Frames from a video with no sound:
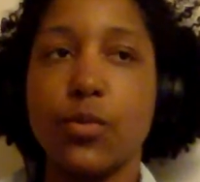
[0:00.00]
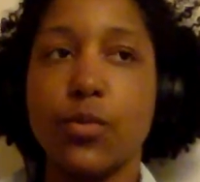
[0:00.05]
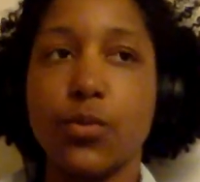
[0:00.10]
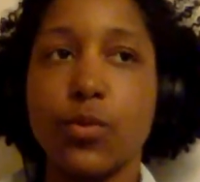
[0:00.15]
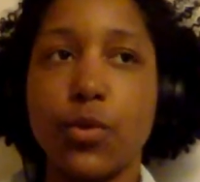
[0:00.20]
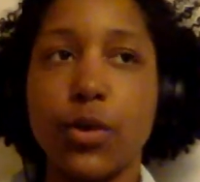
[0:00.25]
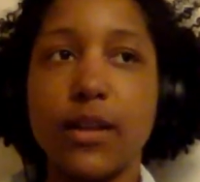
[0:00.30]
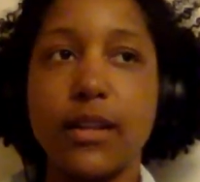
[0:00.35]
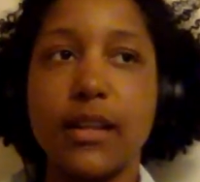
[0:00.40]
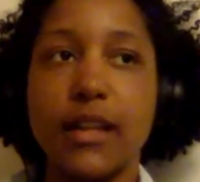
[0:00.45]

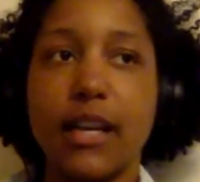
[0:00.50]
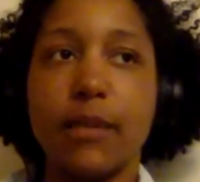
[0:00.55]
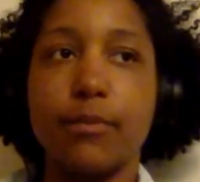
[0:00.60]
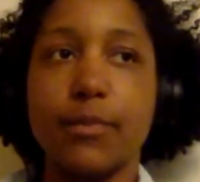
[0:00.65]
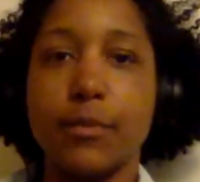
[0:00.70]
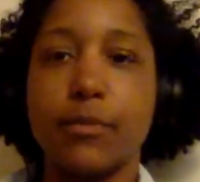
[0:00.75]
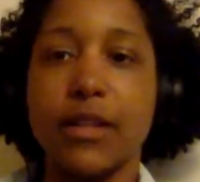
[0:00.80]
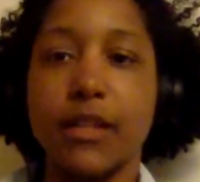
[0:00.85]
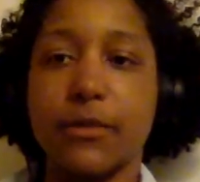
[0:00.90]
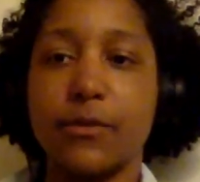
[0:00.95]
would
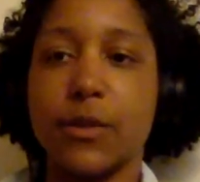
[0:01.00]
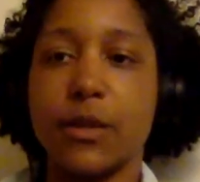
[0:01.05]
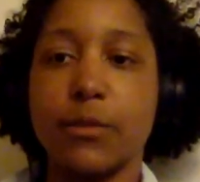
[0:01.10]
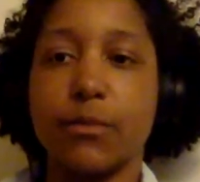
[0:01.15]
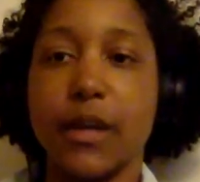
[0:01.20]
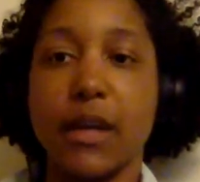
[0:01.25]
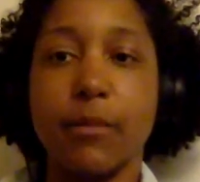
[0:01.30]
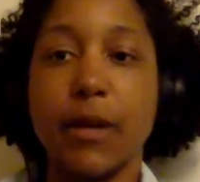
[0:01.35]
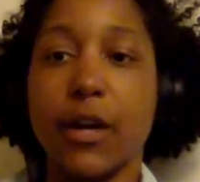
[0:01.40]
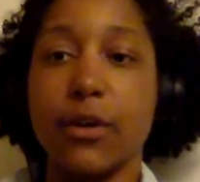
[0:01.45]
not be
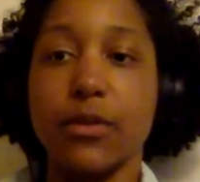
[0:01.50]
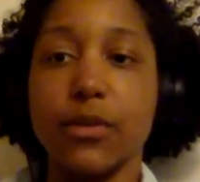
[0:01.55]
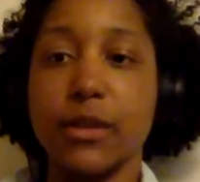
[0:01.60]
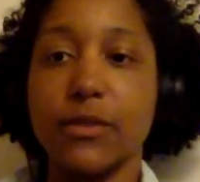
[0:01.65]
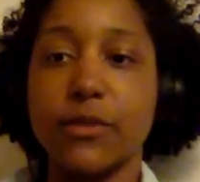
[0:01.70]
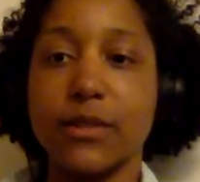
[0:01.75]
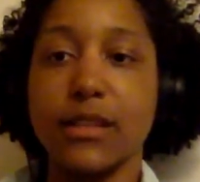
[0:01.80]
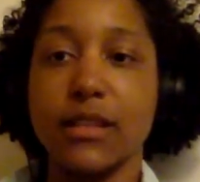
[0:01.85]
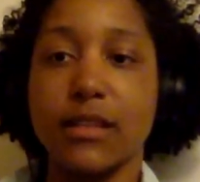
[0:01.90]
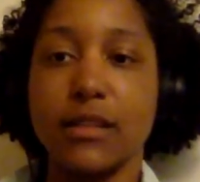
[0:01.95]
benefited by
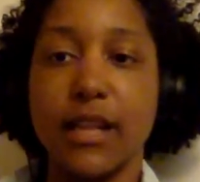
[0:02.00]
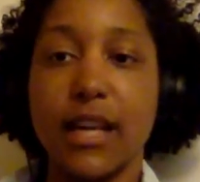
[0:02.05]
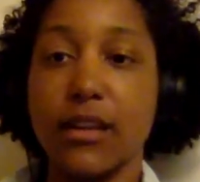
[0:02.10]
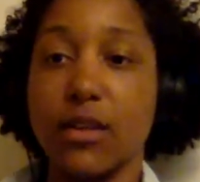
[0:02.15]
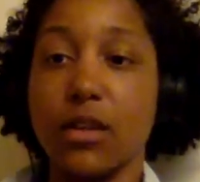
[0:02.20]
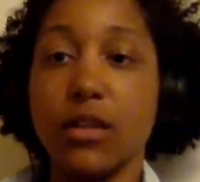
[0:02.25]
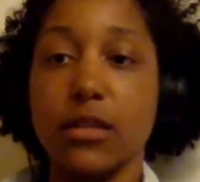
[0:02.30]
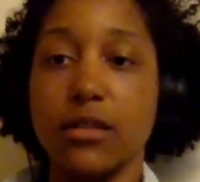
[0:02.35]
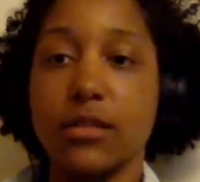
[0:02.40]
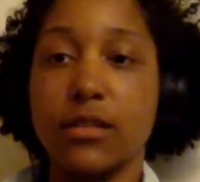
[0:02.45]
powerlifting
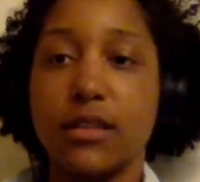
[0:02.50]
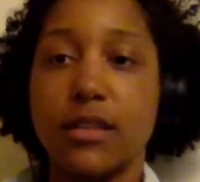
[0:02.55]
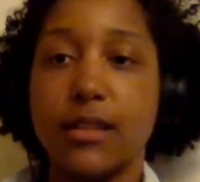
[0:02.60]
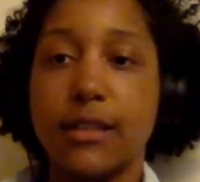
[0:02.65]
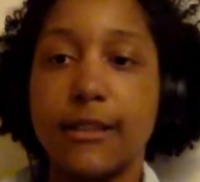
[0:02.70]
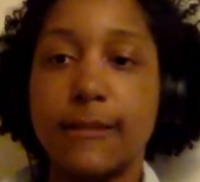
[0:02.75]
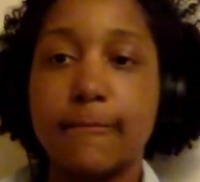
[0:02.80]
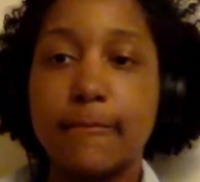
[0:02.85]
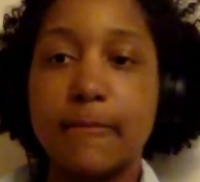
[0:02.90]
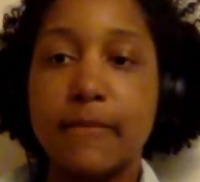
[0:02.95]
at all.
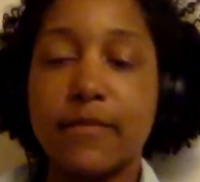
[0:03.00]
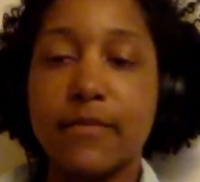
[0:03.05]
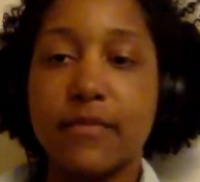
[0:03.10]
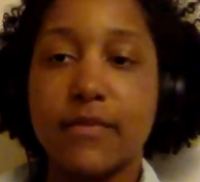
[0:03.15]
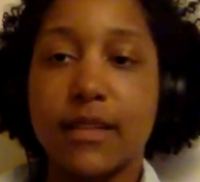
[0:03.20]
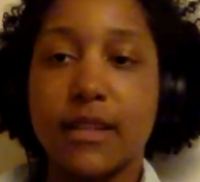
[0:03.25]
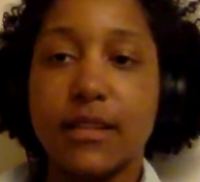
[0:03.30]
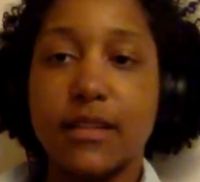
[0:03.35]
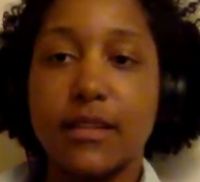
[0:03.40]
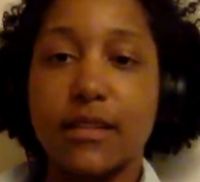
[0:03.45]
Mm.